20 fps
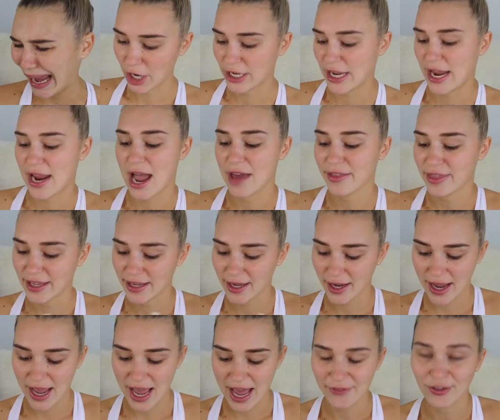Okay, I think
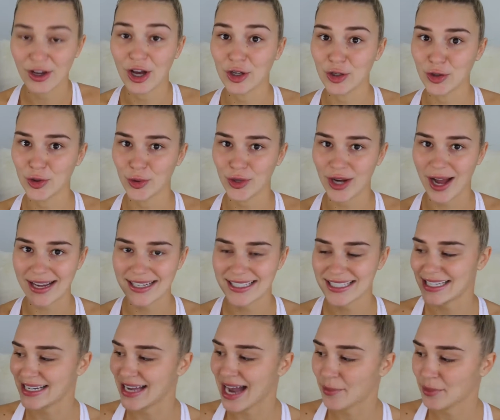I have a good
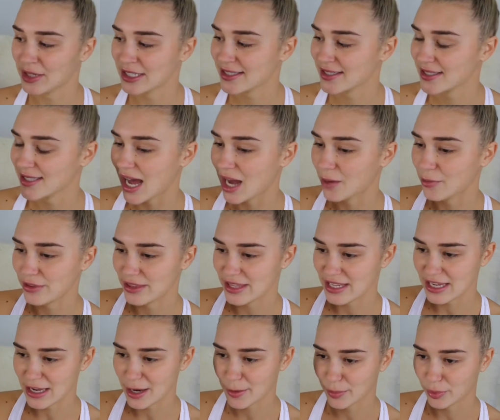idea. I'm gonna start with
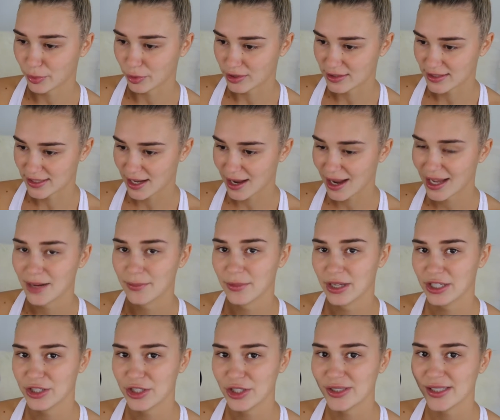the bronzer and I'm
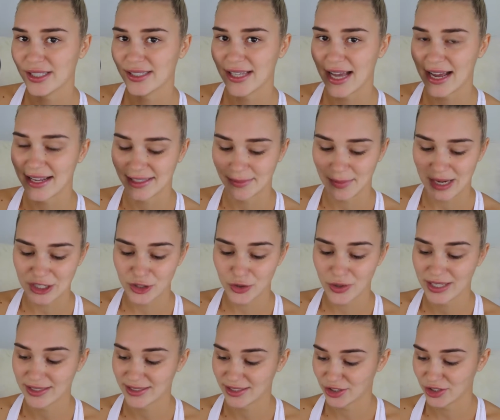gonna use this as my
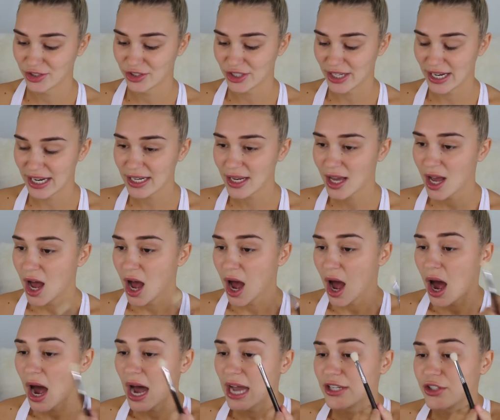transition shade.
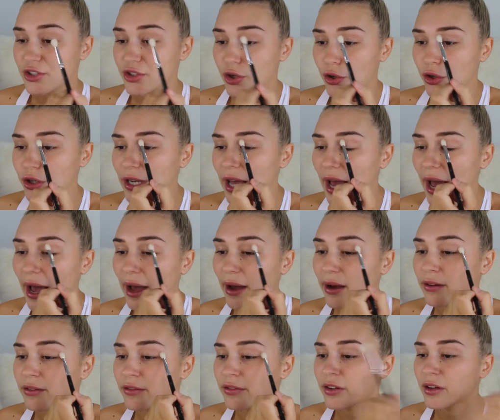I don't
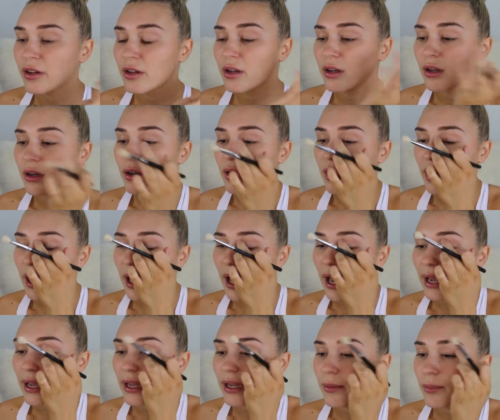have
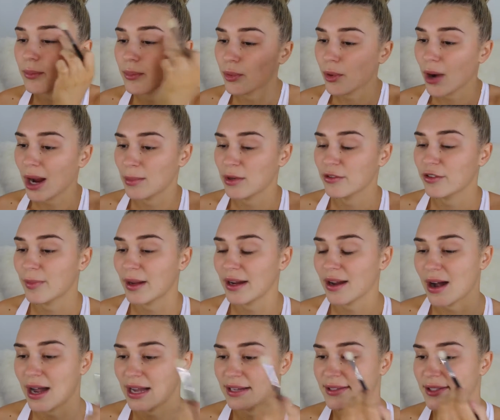a primer for my
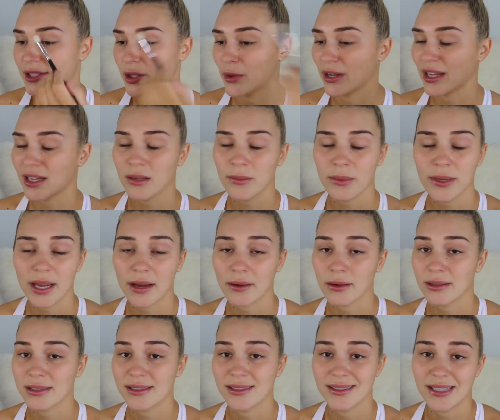eyes, so we're gonna be
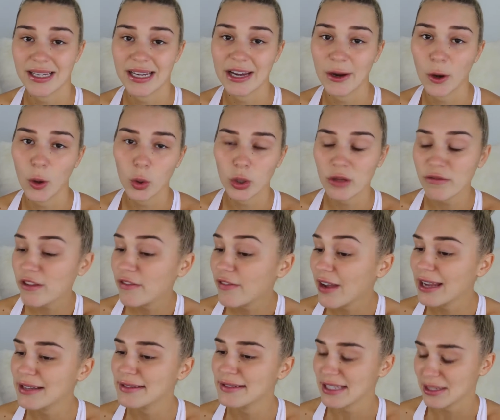able to see all of the
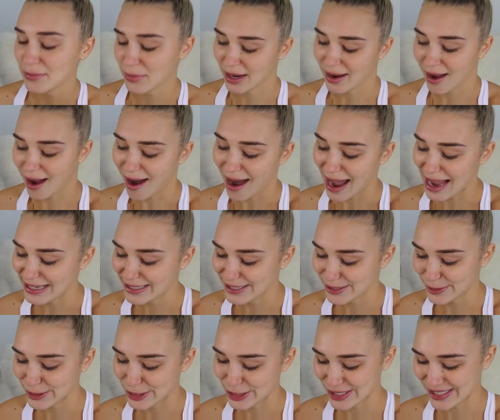veins in my
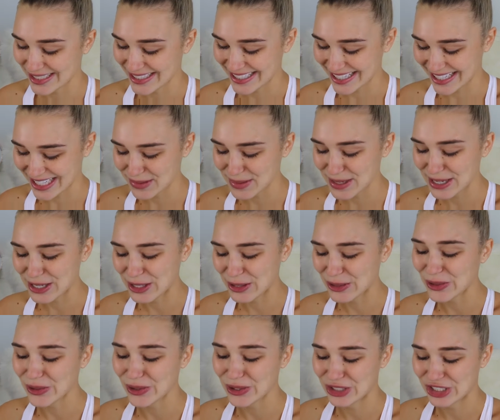eyes, which is gonna be
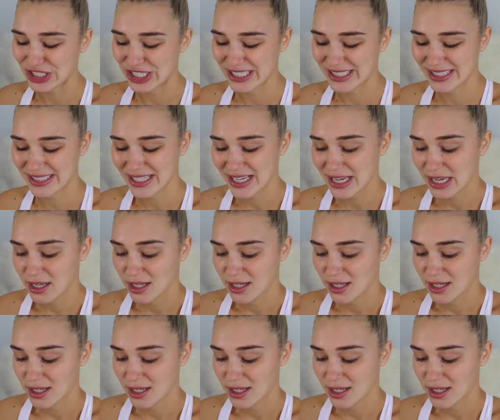gorgeous.